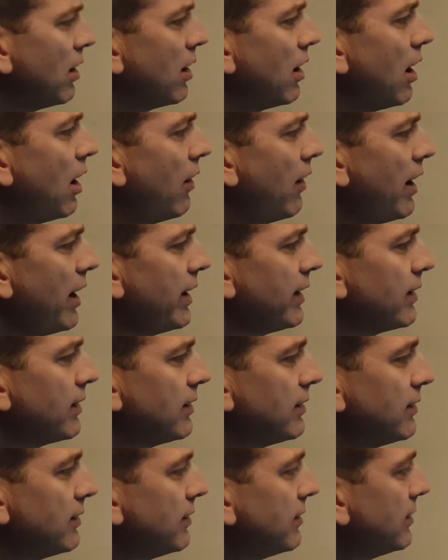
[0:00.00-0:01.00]
All right.
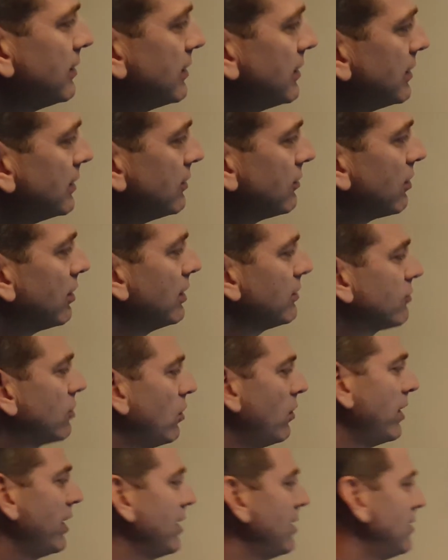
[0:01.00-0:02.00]
So let's go ahead